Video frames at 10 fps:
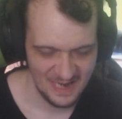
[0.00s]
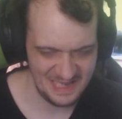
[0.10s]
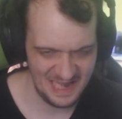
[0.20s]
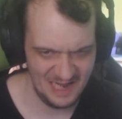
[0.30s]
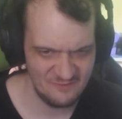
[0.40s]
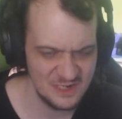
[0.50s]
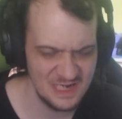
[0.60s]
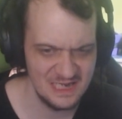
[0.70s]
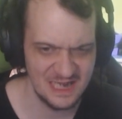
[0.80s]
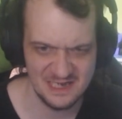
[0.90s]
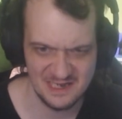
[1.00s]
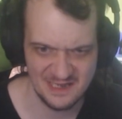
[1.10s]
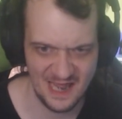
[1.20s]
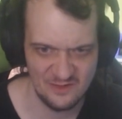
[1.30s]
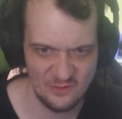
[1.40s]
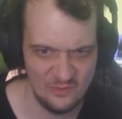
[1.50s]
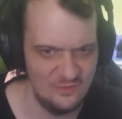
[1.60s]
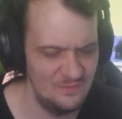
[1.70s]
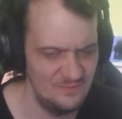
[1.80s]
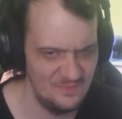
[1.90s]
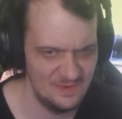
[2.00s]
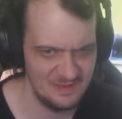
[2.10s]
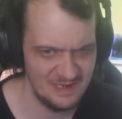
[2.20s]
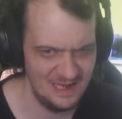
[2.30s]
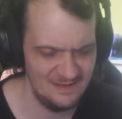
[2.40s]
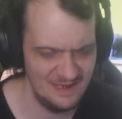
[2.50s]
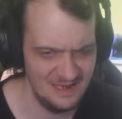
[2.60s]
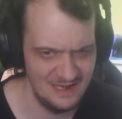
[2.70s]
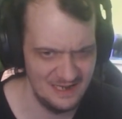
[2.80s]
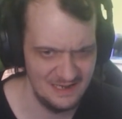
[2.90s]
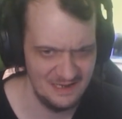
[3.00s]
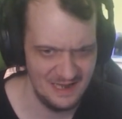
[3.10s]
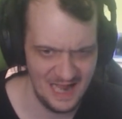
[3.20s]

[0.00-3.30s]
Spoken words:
And then after seeing Takeshy time to get